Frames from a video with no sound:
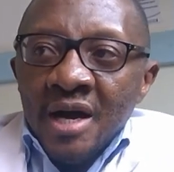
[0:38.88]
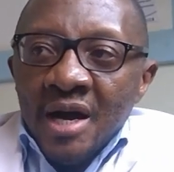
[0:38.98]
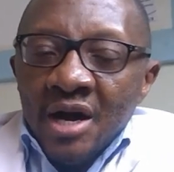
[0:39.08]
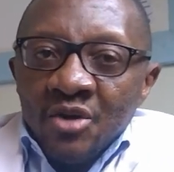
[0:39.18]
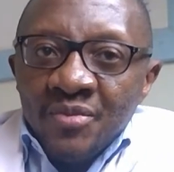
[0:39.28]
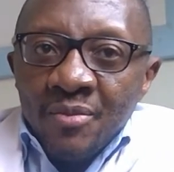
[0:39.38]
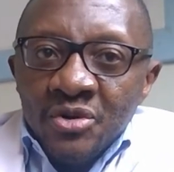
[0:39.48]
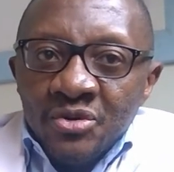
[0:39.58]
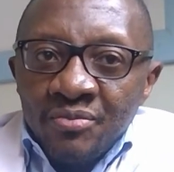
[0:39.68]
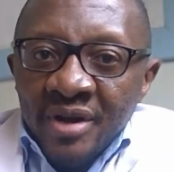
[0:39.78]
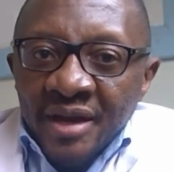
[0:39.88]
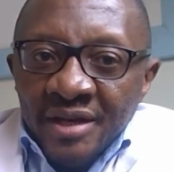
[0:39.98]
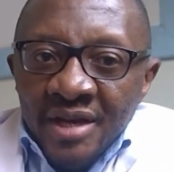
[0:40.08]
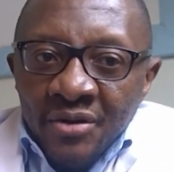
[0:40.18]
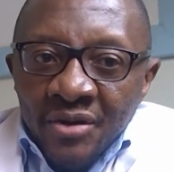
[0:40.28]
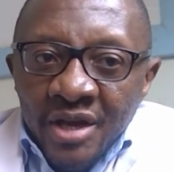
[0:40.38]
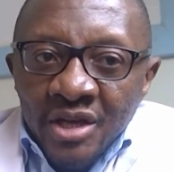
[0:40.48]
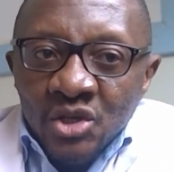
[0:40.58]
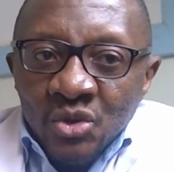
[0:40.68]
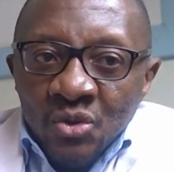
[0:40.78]
I'll be able to break it down
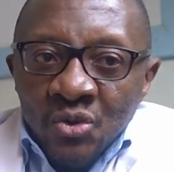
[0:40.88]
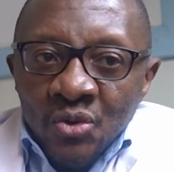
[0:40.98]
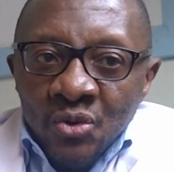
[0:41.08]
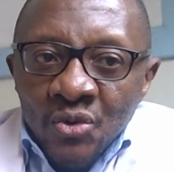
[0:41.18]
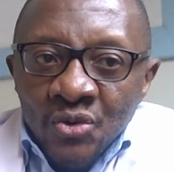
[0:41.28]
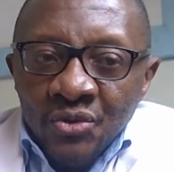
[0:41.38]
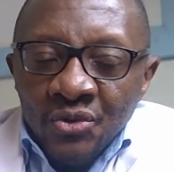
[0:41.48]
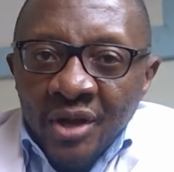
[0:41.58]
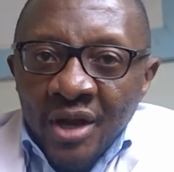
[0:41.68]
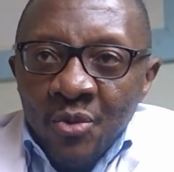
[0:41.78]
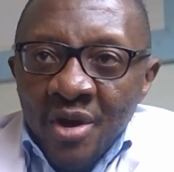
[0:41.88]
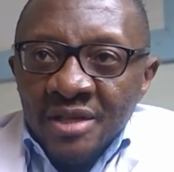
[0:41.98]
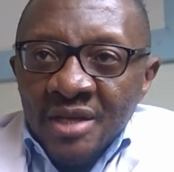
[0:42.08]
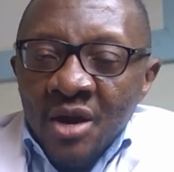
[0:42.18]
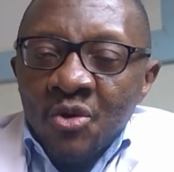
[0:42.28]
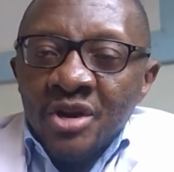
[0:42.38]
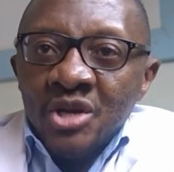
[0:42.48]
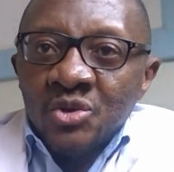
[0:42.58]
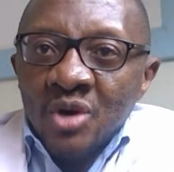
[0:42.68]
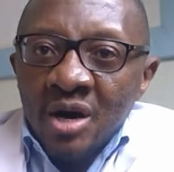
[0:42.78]
into three ways according
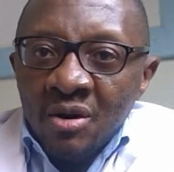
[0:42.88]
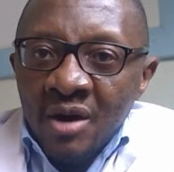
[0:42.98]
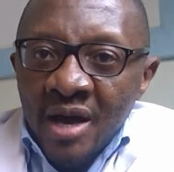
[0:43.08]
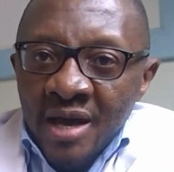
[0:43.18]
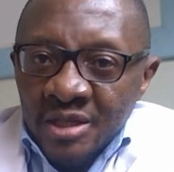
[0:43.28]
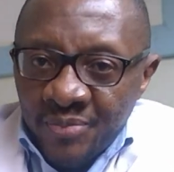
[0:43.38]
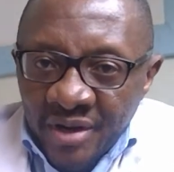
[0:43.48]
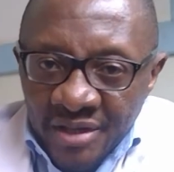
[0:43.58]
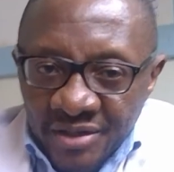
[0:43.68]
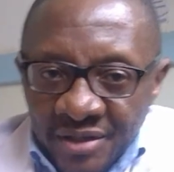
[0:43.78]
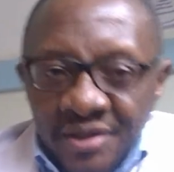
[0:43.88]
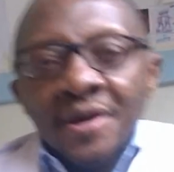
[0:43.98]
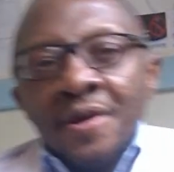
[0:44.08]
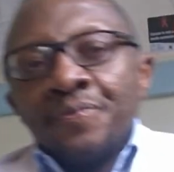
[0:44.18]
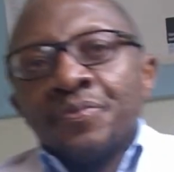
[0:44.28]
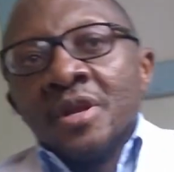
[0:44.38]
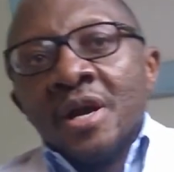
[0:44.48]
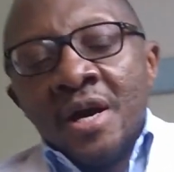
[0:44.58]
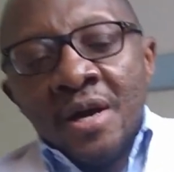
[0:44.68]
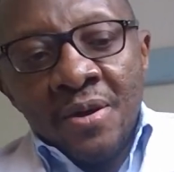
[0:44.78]
to how I experience it.
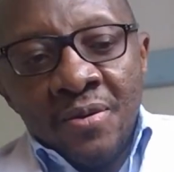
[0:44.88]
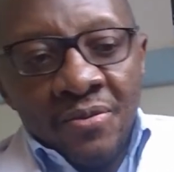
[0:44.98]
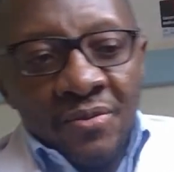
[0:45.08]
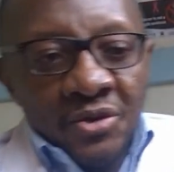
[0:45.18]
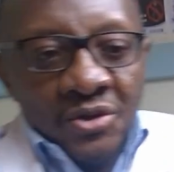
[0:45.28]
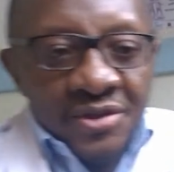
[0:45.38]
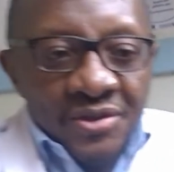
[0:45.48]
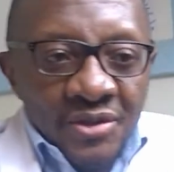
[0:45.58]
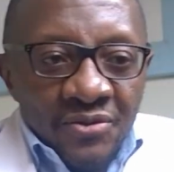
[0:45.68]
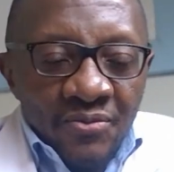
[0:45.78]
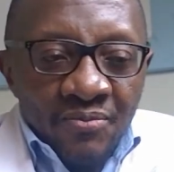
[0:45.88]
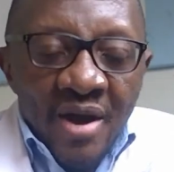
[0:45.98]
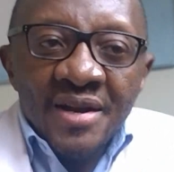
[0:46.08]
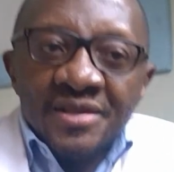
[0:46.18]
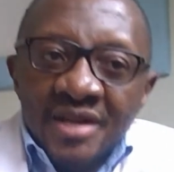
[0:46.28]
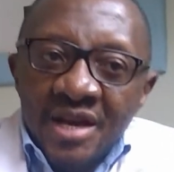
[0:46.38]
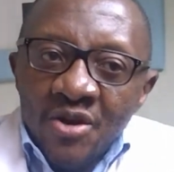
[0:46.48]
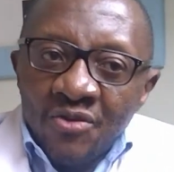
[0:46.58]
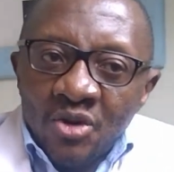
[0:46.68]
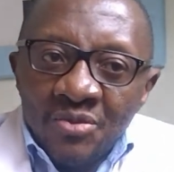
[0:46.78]
Because my understanding
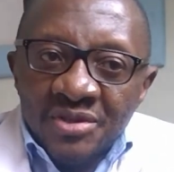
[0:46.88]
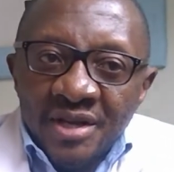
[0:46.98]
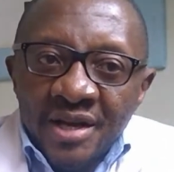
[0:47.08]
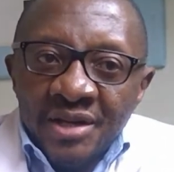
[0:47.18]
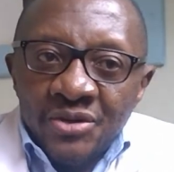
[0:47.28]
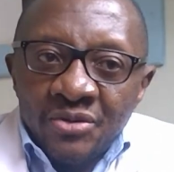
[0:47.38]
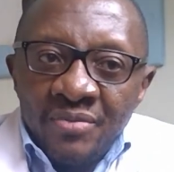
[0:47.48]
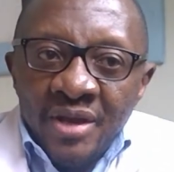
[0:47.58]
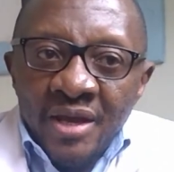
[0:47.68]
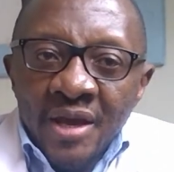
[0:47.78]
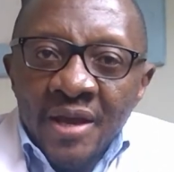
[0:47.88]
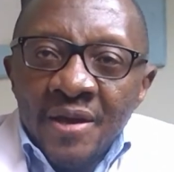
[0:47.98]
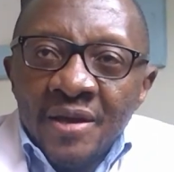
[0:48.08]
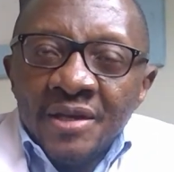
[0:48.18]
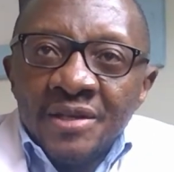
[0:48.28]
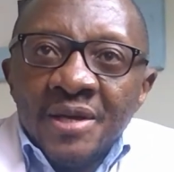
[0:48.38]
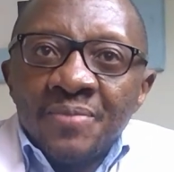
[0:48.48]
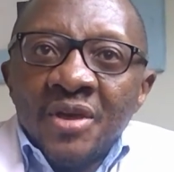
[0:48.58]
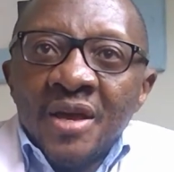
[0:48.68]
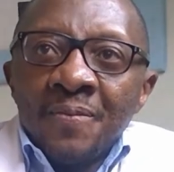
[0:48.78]
of global surgery should be
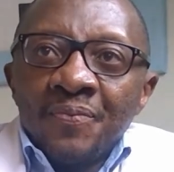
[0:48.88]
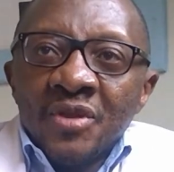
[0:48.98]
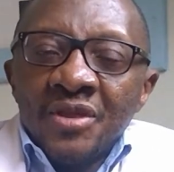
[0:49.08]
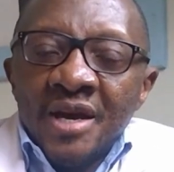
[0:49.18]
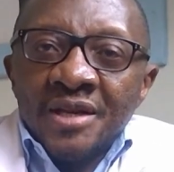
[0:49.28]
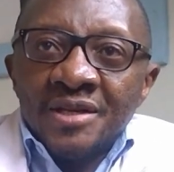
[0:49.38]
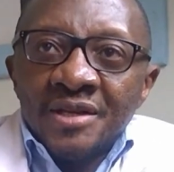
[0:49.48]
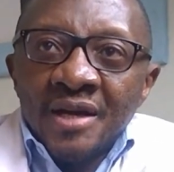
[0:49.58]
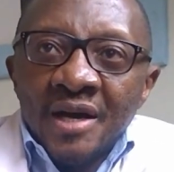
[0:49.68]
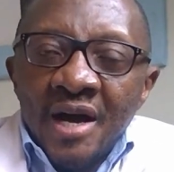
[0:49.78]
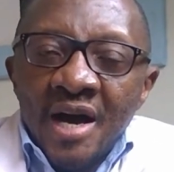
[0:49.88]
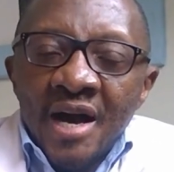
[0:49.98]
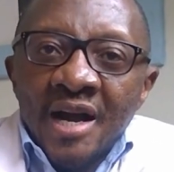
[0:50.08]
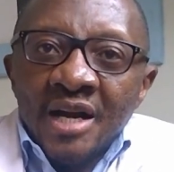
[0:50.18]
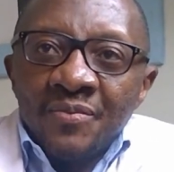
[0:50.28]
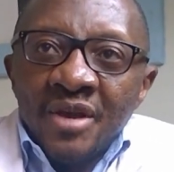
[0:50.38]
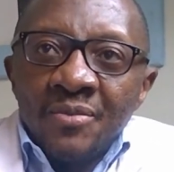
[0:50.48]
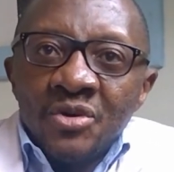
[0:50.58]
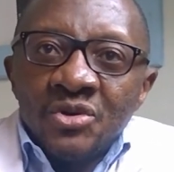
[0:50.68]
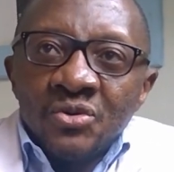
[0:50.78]
something that I can be
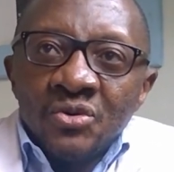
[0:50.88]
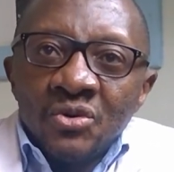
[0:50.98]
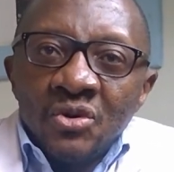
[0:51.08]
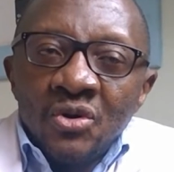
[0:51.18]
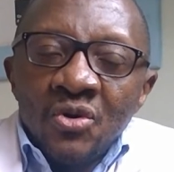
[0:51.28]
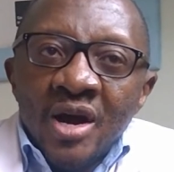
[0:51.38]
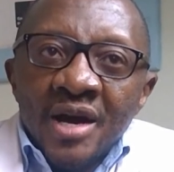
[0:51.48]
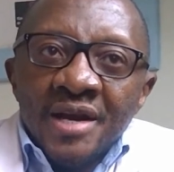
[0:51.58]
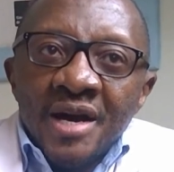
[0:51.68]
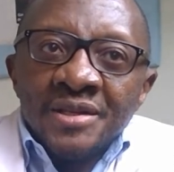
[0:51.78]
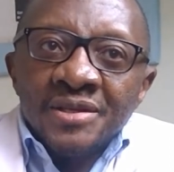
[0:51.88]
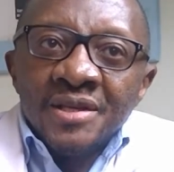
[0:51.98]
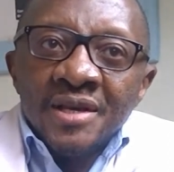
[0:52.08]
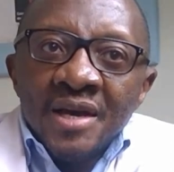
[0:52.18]
able to look at as